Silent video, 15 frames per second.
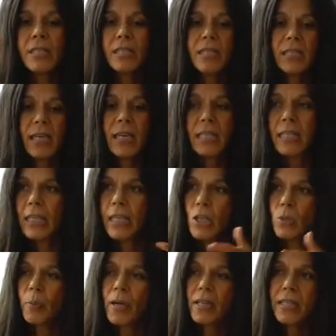and sing to
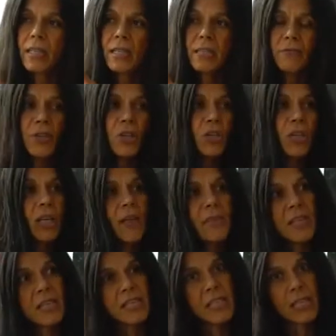each person individually
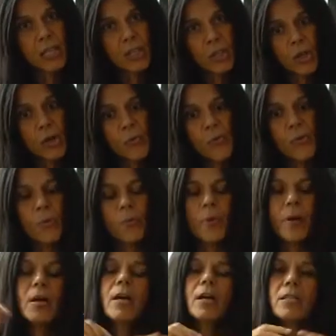and then sing as a
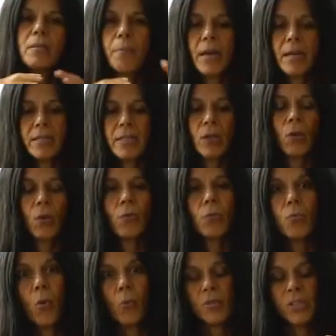group depending
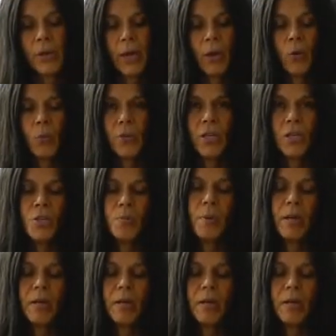on what was going on with each